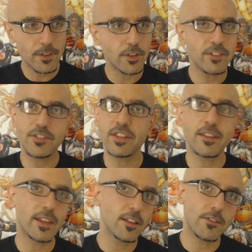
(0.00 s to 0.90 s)
you can see
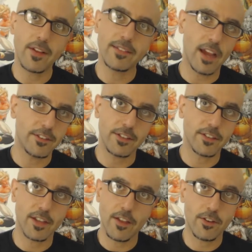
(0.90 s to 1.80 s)
that they look
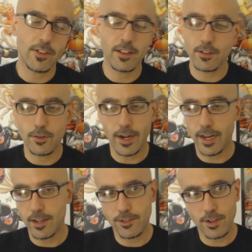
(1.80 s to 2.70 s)
fantastic together. They look
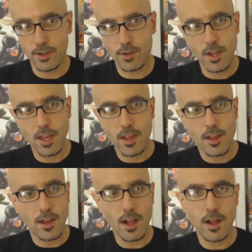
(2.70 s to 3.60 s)
great. So
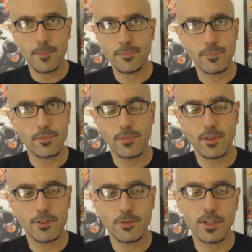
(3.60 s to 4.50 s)

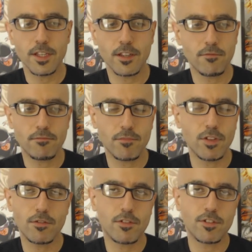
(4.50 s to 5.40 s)
there's really
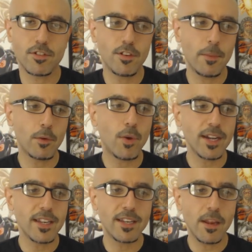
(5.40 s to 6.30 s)
huge, I mean,
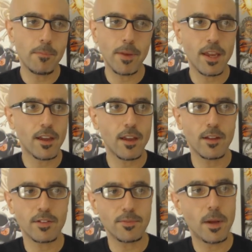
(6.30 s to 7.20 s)
one could nitpick
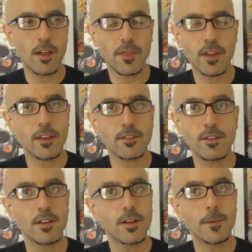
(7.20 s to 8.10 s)
small
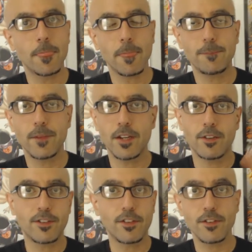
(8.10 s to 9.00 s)
things, you
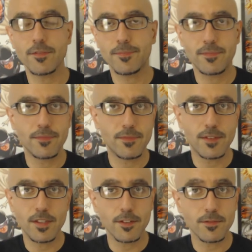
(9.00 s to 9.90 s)
know, till
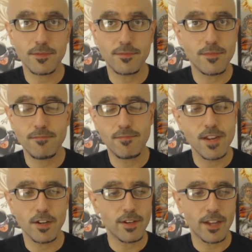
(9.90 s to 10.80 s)
you
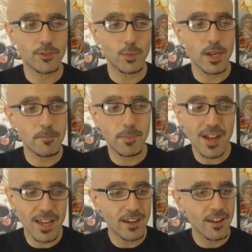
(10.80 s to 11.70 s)
know, next week.
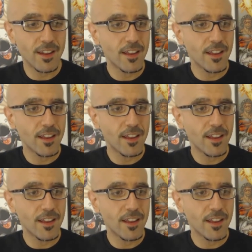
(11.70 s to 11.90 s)
But